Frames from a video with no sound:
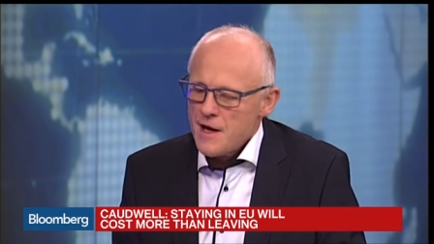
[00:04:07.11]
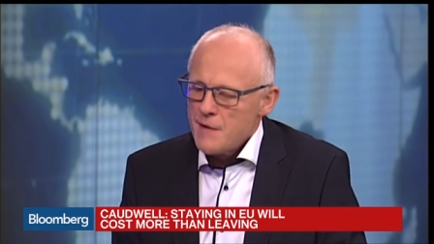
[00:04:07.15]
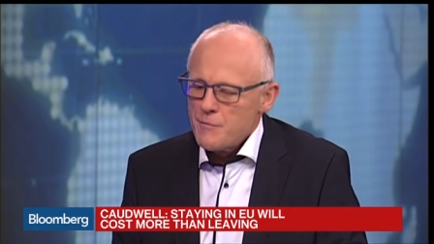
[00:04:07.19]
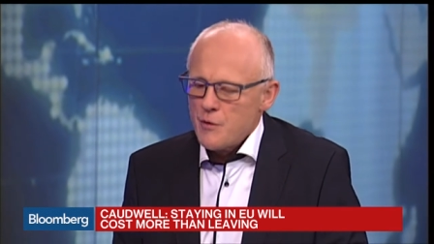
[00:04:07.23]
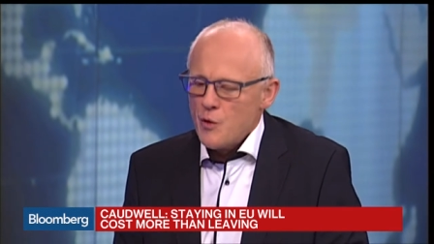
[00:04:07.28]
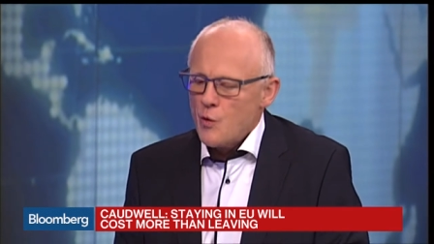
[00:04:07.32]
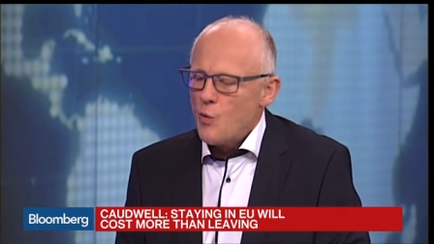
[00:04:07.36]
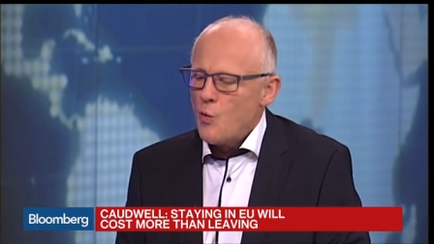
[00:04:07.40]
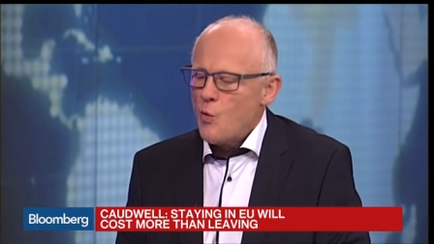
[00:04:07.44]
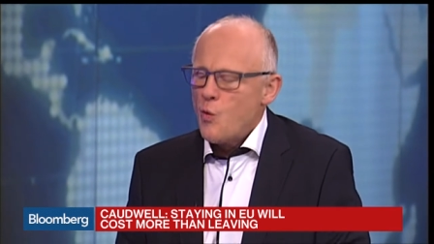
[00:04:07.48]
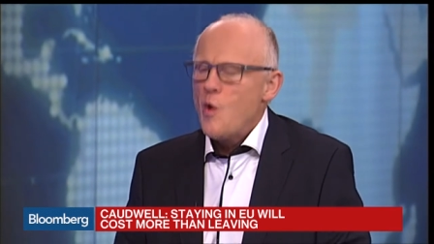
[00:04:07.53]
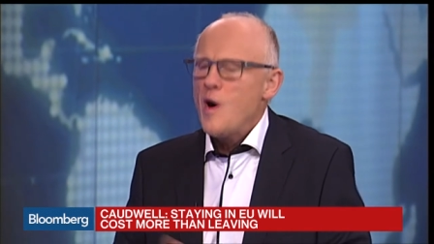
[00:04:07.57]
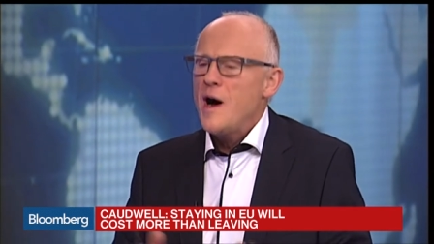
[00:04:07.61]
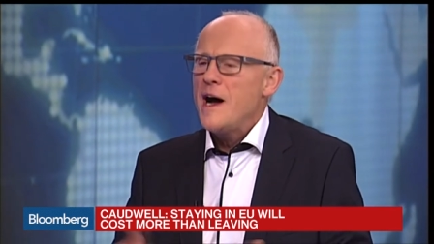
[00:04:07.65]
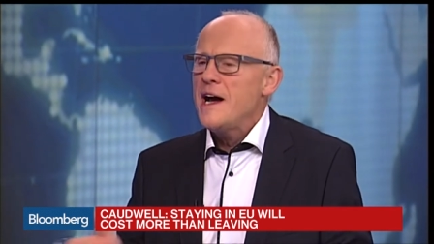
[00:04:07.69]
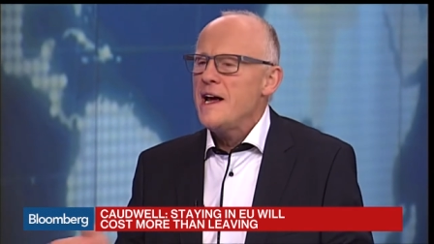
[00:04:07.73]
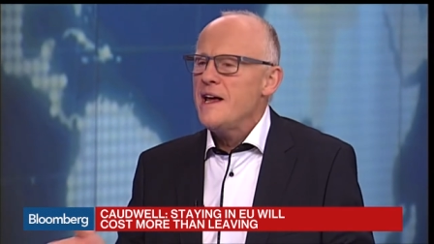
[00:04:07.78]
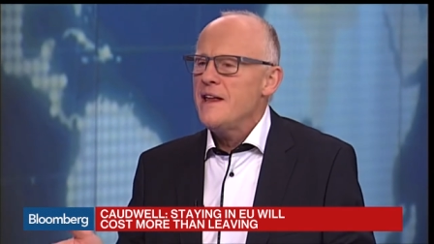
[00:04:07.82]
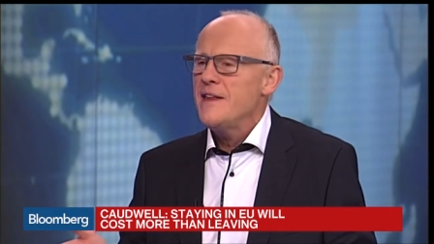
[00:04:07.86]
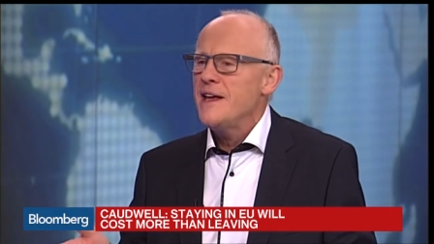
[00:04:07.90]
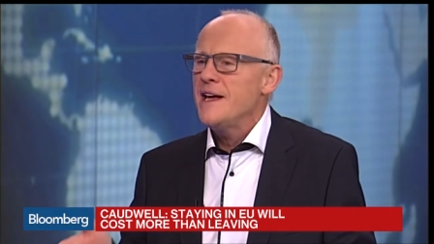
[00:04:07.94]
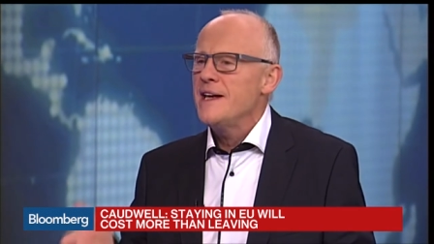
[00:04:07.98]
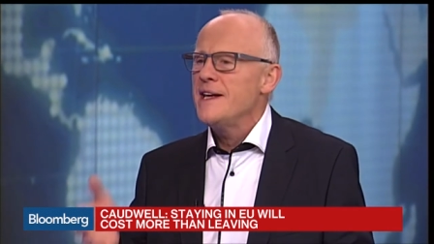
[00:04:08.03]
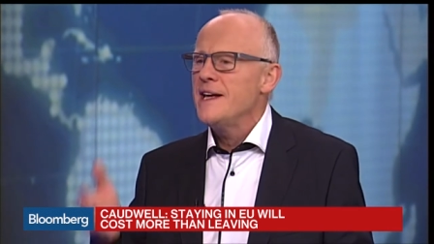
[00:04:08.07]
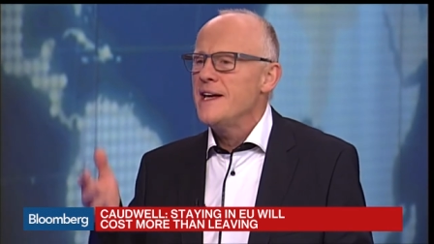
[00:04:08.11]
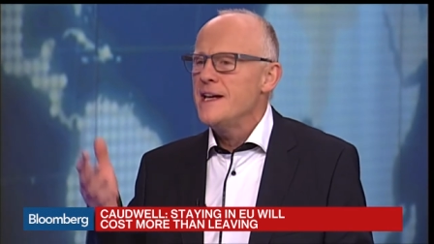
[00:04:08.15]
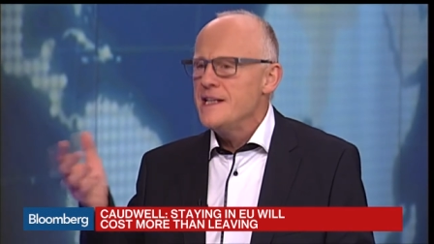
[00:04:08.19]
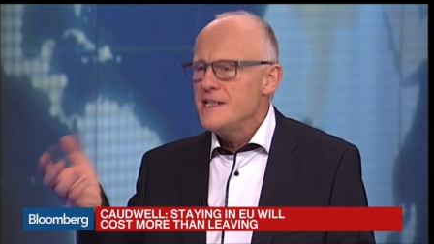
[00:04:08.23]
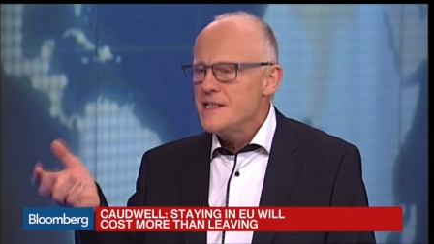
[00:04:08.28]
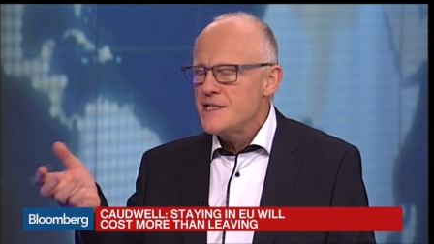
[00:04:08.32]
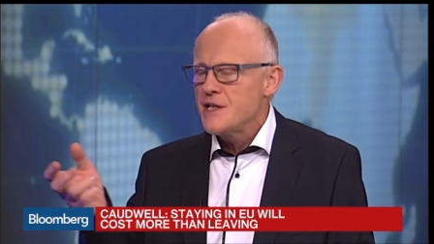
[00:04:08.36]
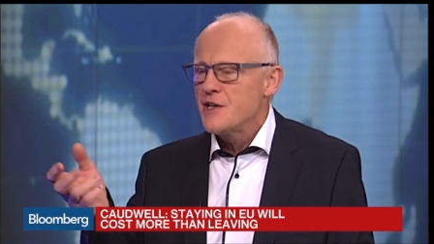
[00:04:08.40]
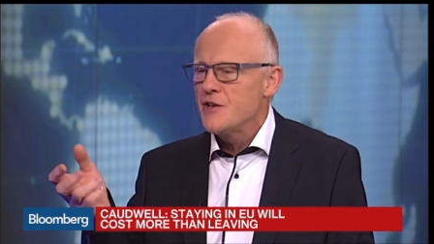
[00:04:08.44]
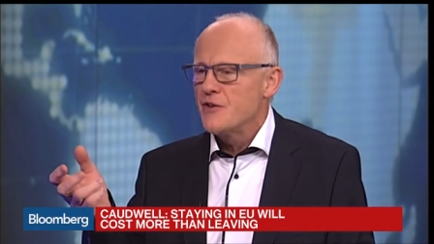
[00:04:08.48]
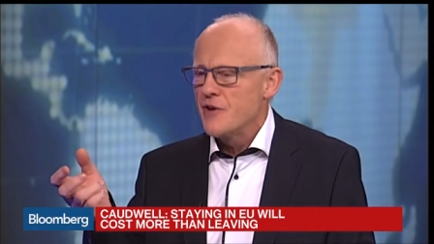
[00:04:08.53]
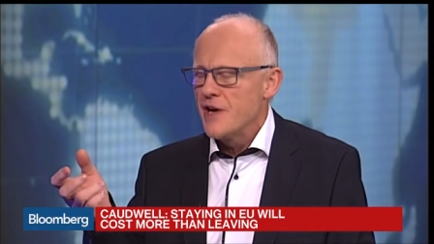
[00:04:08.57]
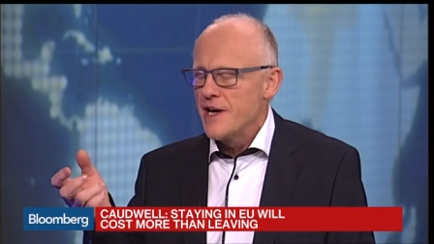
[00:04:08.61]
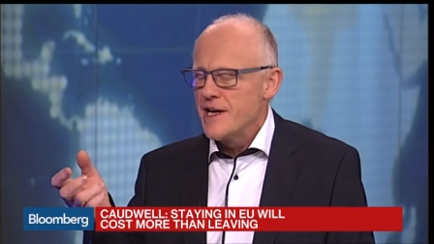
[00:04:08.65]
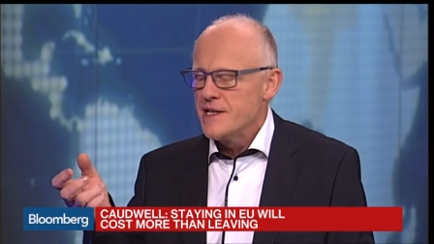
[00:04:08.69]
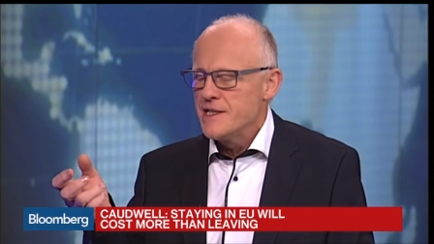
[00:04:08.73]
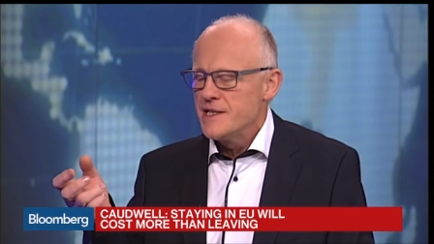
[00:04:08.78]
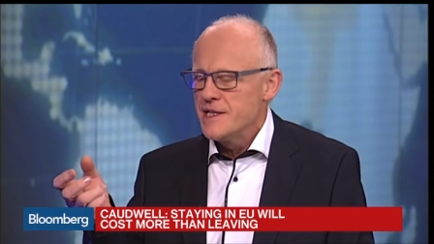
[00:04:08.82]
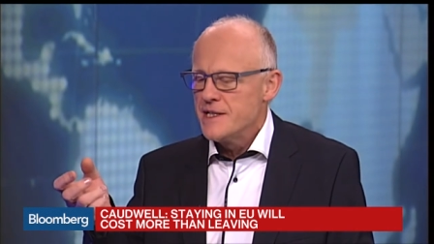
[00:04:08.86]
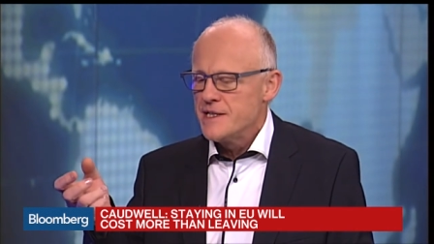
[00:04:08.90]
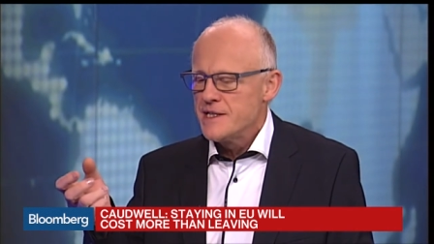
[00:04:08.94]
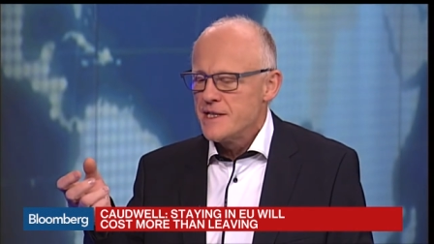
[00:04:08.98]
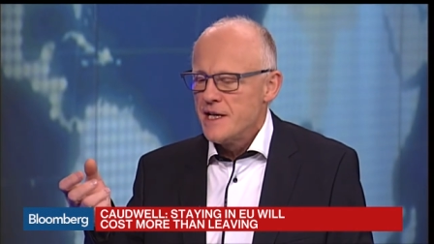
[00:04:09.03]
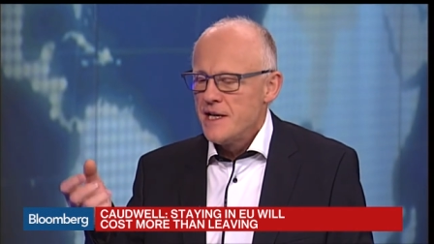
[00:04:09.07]
But why then integrate
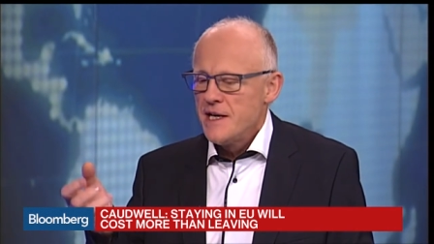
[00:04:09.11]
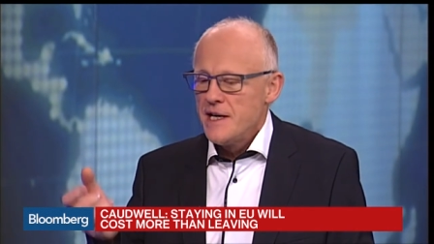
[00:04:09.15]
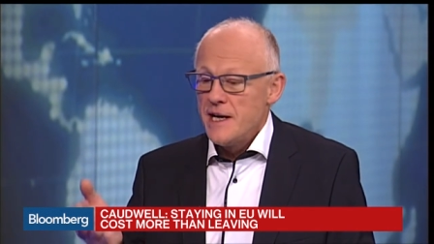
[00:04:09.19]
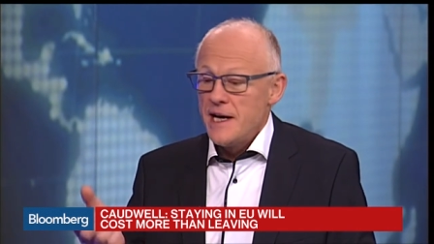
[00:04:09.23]
it